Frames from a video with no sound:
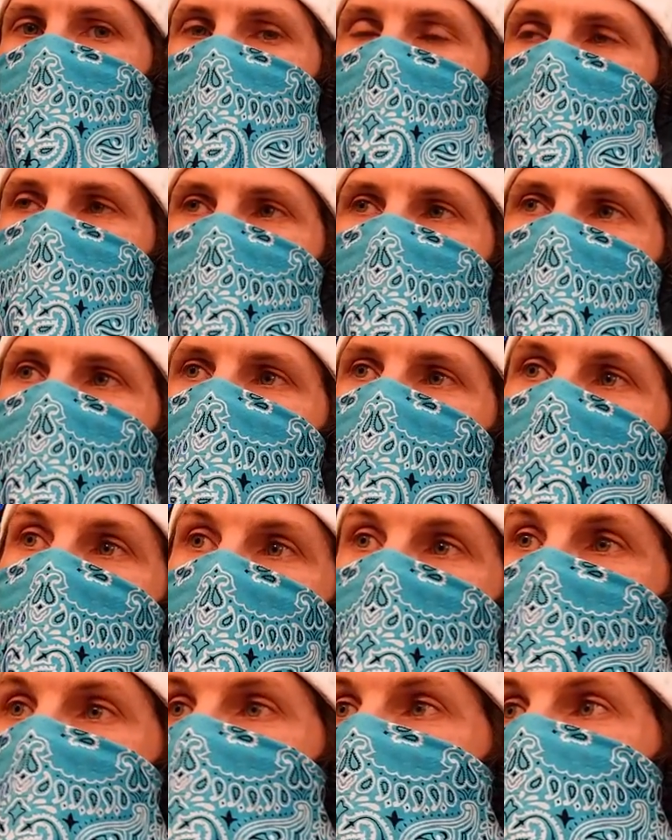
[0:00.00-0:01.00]
I don't know.
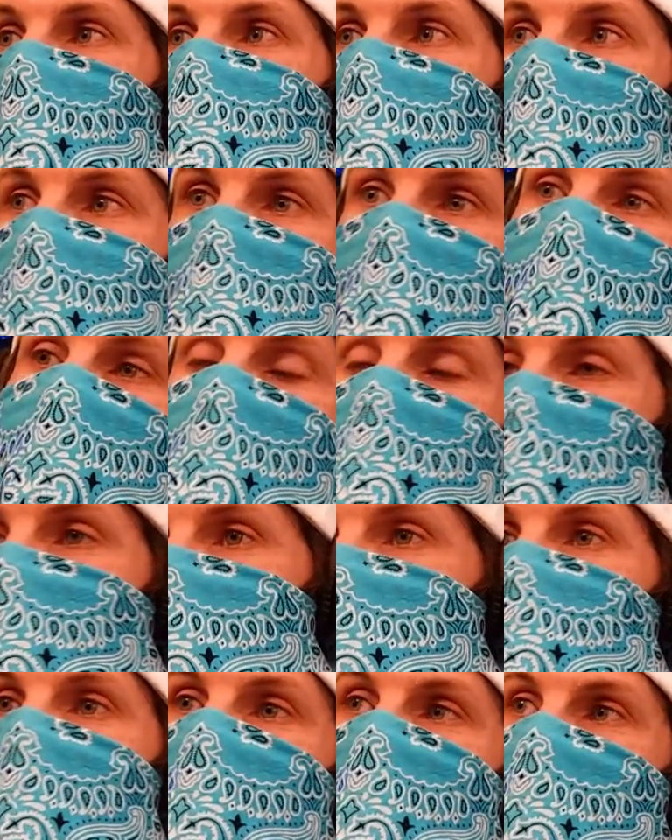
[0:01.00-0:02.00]
Maybe I'm just
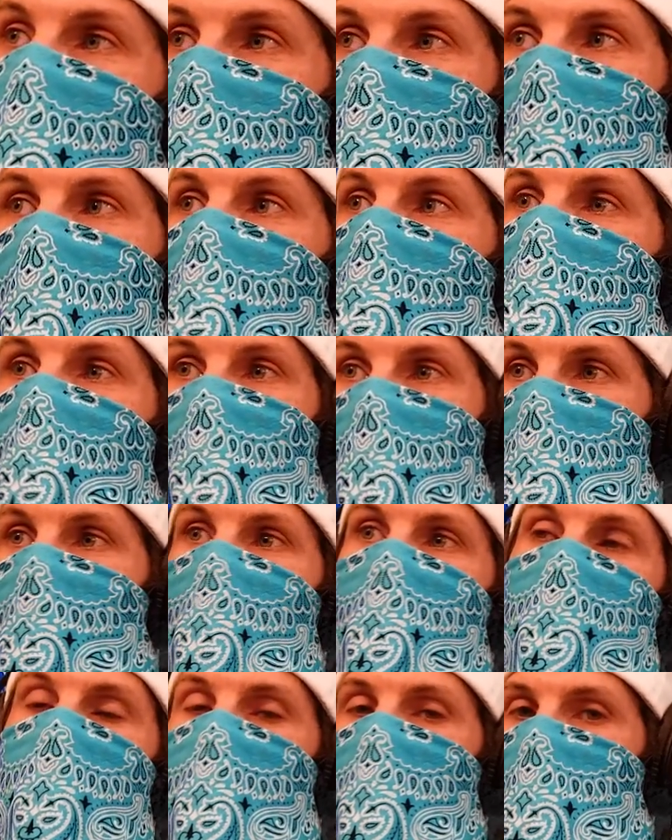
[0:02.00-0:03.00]
seeing like all of the
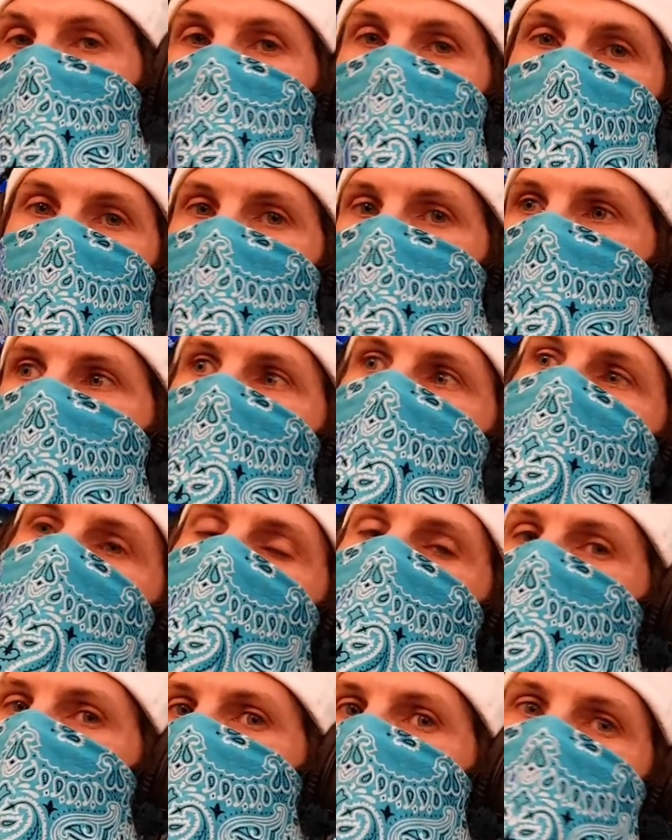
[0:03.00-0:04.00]
good people, and maybe there
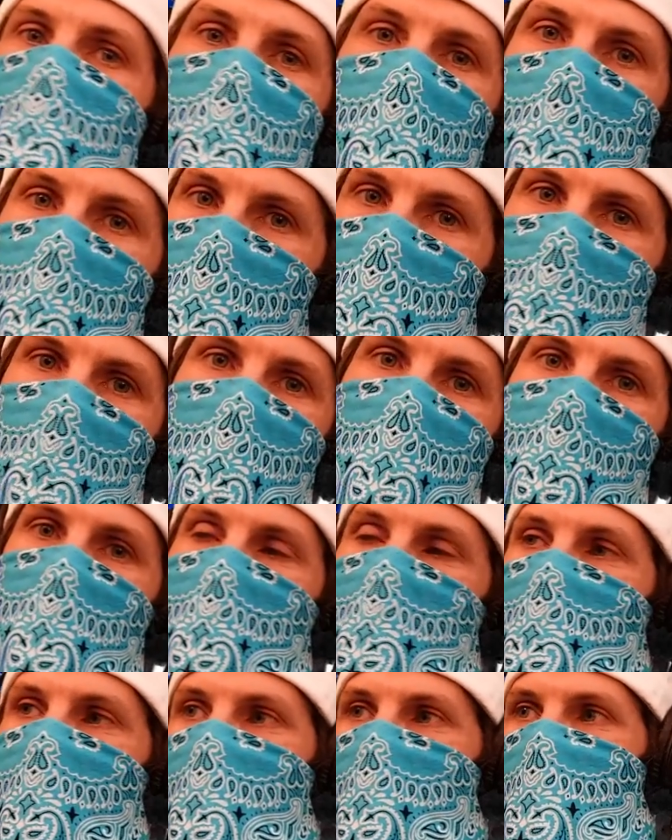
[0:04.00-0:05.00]
are some people that
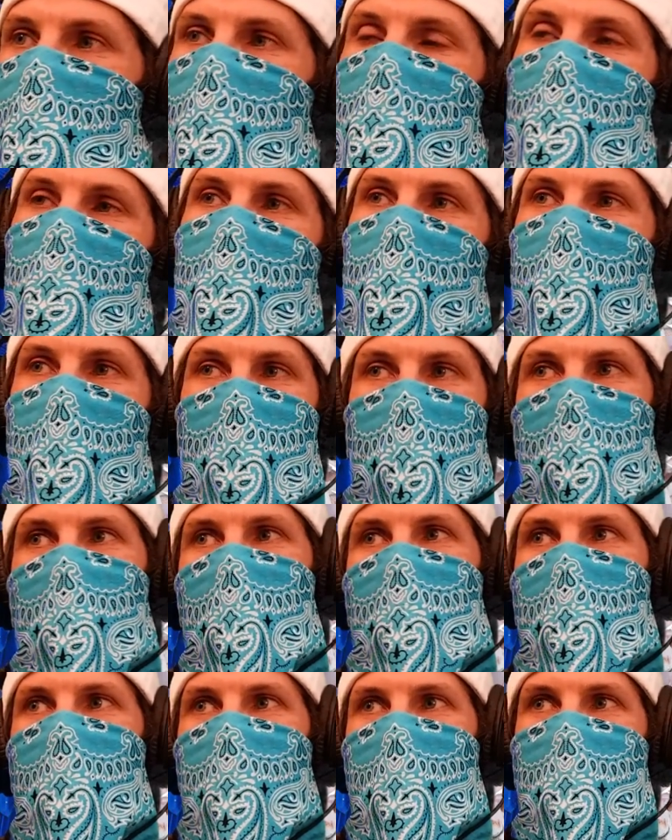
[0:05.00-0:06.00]
are kind of like,
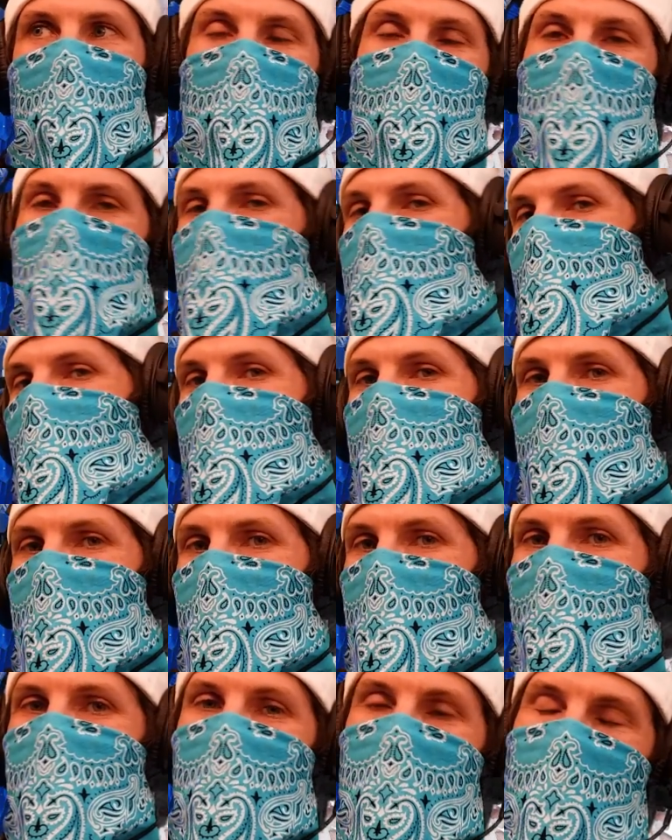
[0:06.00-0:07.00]
eh, not that
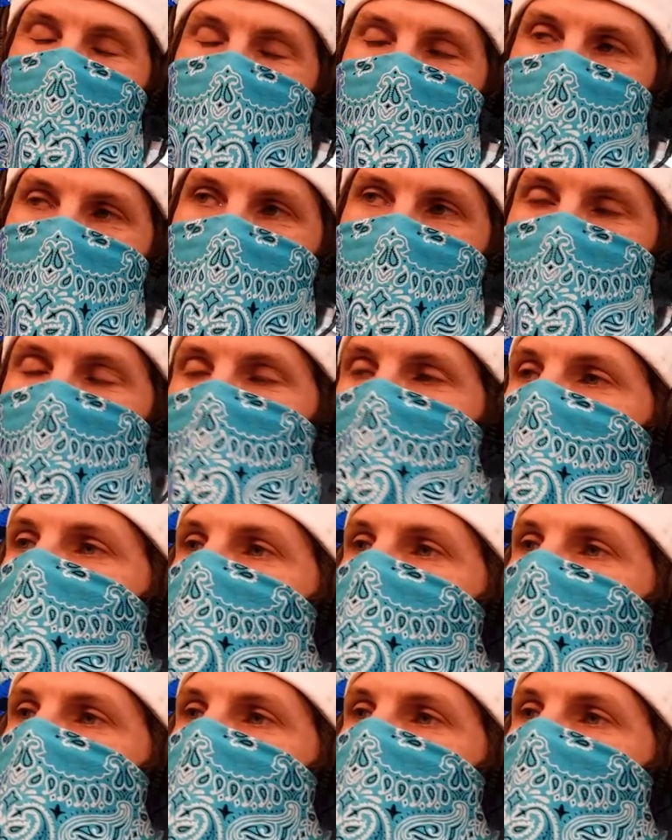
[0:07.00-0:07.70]
great. I don't know.